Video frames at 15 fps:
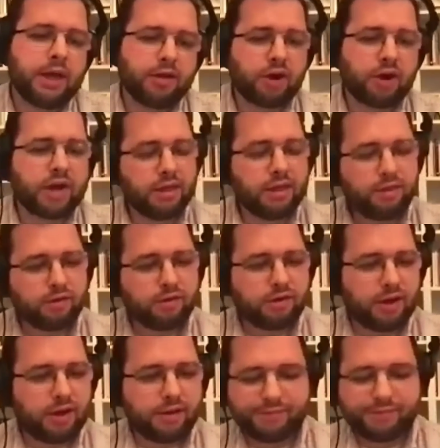So I think there's
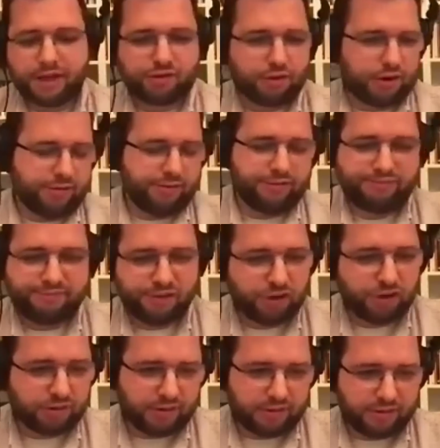a, a sort of
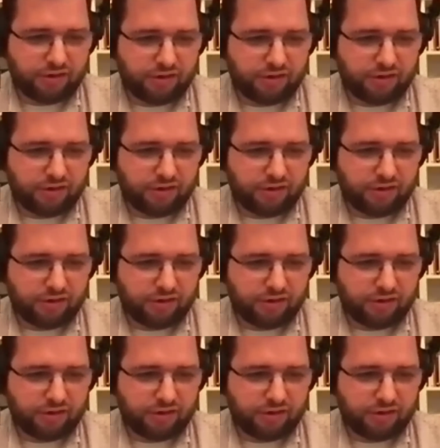just